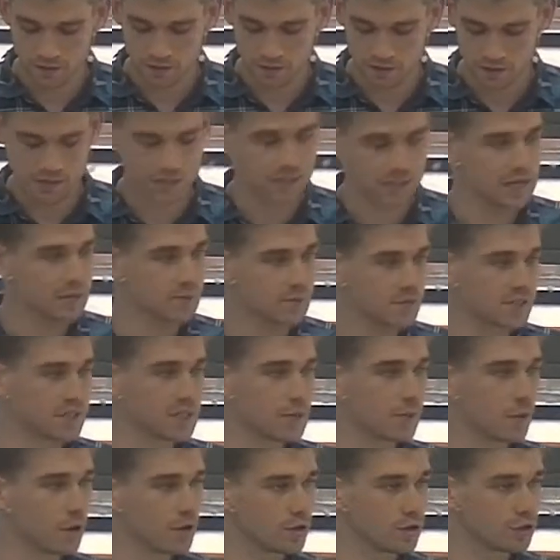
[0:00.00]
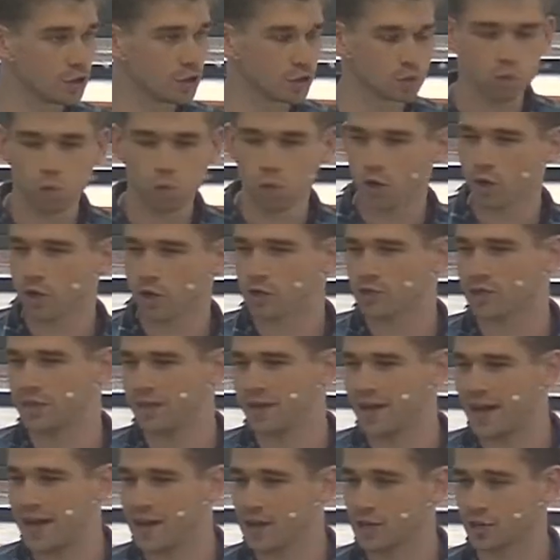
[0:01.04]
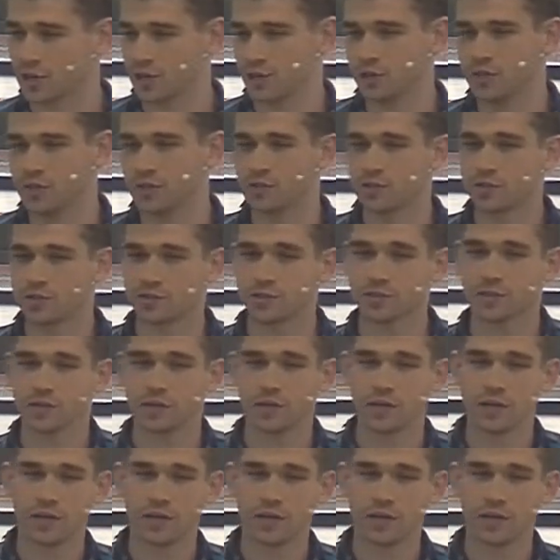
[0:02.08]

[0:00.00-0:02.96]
You see, James isn't about just works and actions.